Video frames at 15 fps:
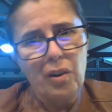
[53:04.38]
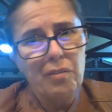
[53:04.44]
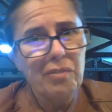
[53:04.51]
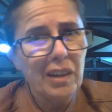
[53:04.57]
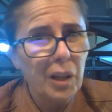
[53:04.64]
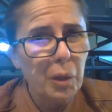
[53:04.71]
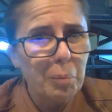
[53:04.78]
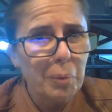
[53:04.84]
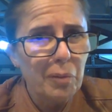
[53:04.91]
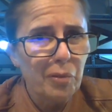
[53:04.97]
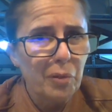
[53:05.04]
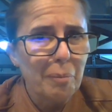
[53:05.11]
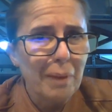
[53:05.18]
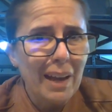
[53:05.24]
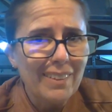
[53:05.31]
are available
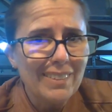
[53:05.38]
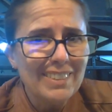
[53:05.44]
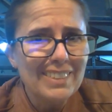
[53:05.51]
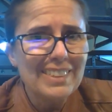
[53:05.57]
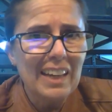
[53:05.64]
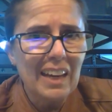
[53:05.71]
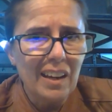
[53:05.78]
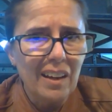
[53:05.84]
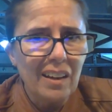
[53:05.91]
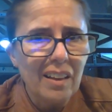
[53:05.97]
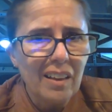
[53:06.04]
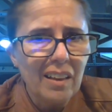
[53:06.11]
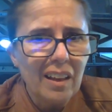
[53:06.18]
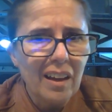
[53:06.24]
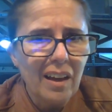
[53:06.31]
for mass
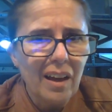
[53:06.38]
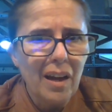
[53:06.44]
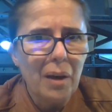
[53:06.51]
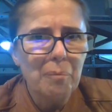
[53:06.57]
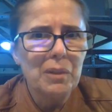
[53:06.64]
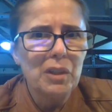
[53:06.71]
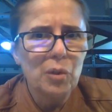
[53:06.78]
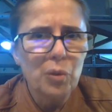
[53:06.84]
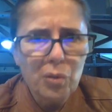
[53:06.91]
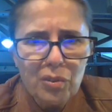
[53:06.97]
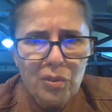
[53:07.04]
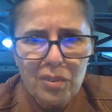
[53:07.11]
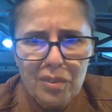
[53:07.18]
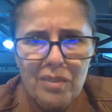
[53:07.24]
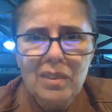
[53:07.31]
scale
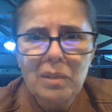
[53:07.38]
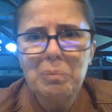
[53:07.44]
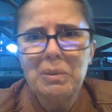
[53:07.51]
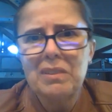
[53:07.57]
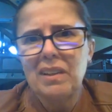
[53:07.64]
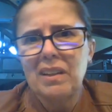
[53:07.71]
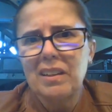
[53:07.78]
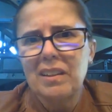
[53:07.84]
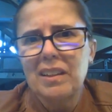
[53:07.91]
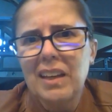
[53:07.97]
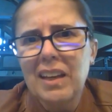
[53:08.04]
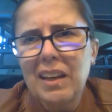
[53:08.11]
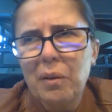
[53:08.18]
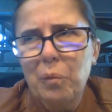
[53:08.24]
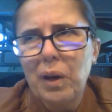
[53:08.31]
use,
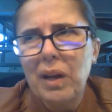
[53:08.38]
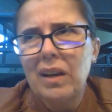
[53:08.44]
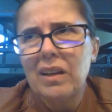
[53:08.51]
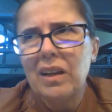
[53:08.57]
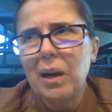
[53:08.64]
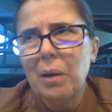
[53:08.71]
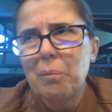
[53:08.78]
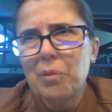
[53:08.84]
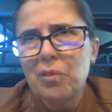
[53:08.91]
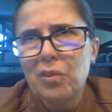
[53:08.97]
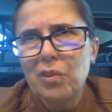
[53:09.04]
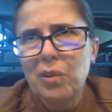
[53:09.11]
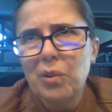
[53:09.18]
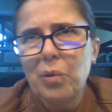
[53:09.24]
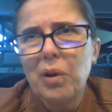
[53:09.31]
particularly when it comes
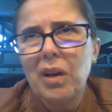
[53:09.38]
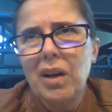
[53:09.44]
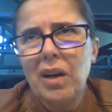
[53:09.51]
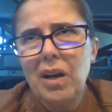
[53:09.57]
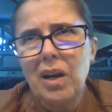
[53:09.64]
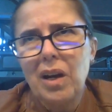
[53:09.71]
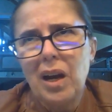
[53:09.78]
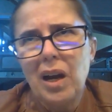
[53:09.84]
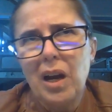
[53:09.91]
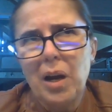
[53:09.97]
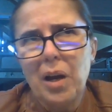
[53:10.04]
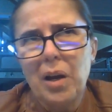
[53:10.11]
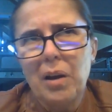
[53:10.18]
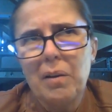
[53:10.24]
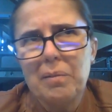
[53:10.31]
to,
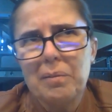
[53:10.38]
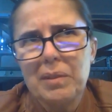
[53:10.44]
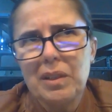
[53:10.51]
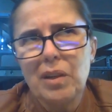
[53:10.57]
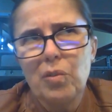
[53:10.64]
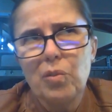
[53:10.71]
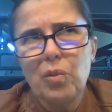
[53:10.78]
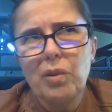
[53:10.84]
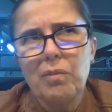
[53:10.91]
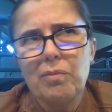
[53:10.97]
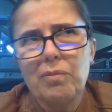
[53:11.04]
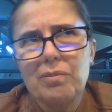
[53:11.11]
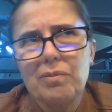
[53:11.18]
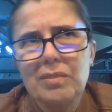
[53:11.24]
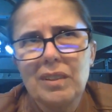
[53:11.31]
sort
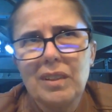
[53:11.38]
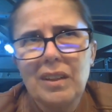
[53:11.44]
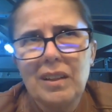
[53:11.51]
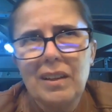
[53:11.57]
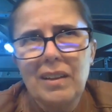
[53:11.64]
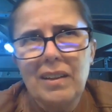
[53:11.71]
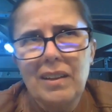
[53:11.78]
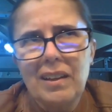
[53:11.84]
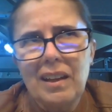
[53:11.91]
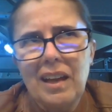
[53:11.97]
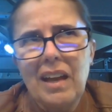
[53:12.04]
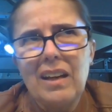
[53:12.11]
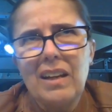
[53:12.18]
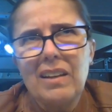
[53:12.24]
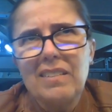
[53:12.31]
of
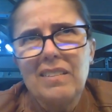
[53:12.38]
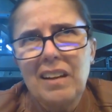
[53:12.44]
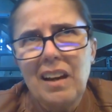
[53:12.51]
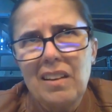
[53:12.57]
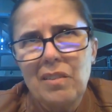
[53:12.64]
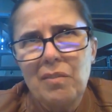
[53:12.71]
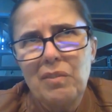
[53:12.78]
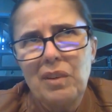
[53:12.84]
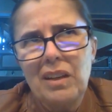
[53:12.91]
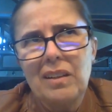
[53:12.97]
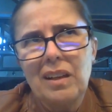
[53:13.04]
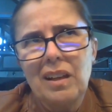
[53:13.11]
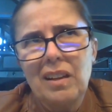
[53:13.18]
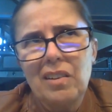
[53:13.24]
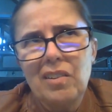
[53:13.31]
any kinds of
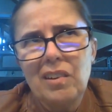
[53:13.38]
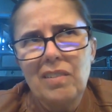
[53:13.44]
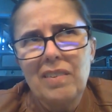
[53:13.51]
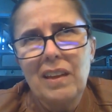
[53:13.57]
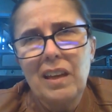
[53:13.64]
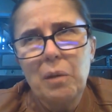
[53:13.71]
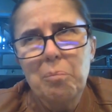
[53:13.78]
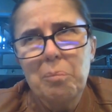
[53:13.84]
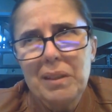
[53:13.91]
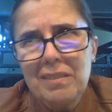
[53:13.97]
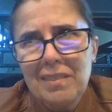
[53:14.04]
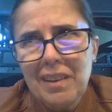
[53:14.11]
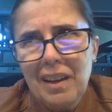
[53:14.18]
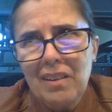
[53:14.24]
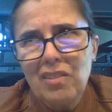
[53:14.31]
technologies that can
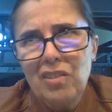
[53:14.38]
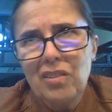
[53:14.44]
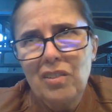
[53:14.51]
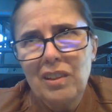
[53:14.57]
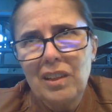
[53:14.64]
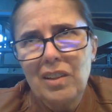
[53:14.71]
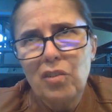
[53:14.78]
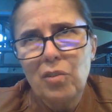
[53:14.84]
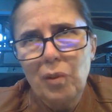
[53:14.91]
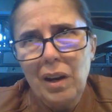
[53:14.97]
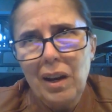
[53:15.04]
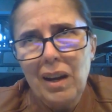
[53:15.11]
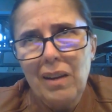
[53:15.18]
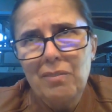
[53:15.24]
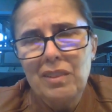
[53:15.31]
potentially
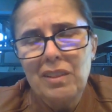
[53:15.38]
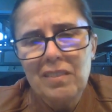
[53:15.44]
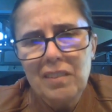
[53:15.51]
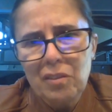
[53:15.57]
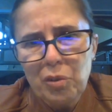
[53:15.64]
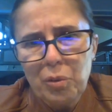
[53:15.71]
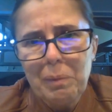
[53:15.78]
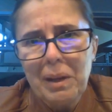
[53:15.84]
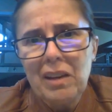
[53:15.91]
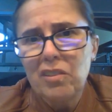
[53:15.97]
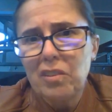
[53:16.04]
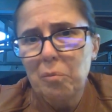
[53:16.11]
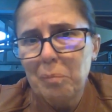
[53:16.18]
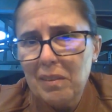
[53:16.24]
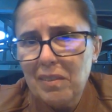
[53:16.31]
drive
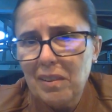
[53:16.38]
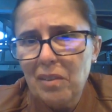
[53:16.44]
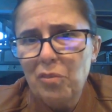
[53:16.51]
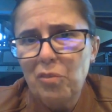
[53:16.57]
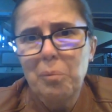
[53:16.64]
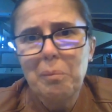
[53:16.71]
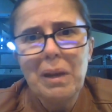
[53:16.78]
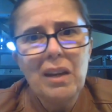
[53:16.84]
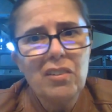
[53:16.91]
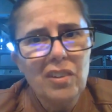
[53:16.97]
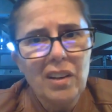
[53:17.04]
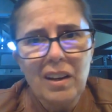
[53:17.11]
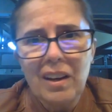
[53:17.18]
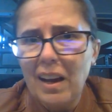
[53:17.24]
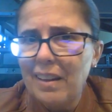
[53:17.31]
disinformation,
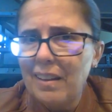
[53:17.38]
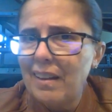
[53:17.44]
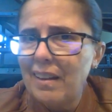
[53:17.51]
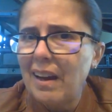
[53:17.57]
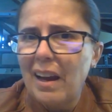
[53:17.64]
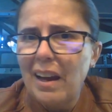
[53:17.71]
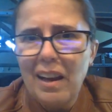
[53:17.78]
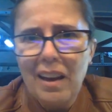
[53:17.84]
misinformation. It